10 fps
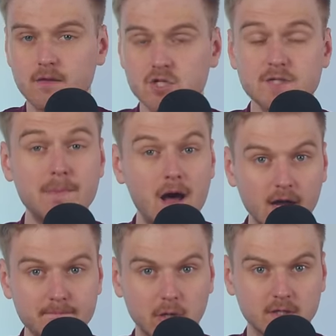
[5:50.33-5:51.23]
Just
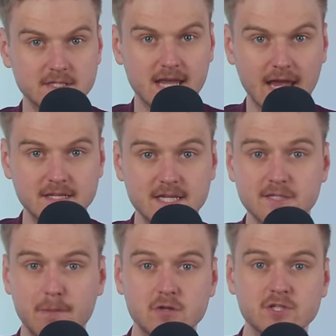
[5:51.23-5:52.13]
behind Baldur's Gate
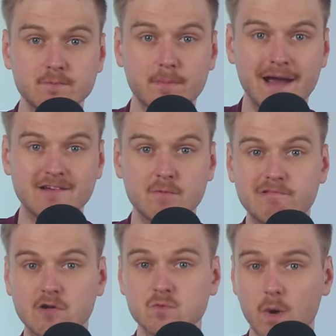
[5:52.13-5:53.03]
is both Super Mario
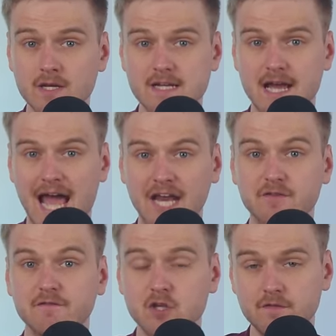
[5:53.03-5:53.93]
Bros. Wonder
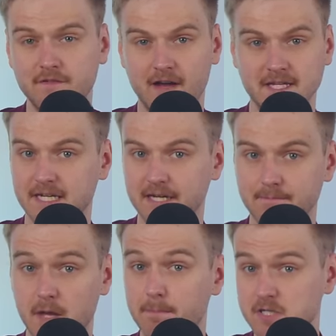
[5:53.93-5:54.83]
and Viewfinder,
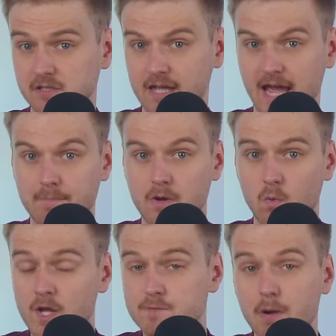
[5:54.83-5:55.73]
a puzzle game,
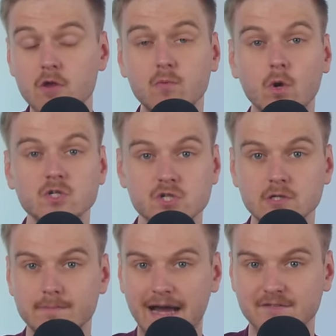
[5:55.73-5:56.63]
which both won
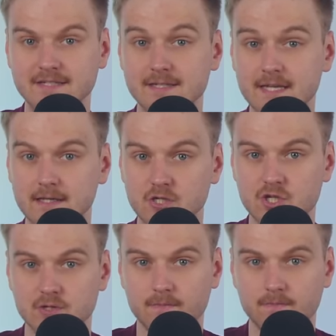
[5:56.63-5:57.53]
2 BAFTAs
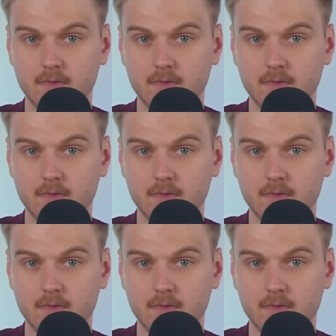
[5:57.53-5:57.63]
each.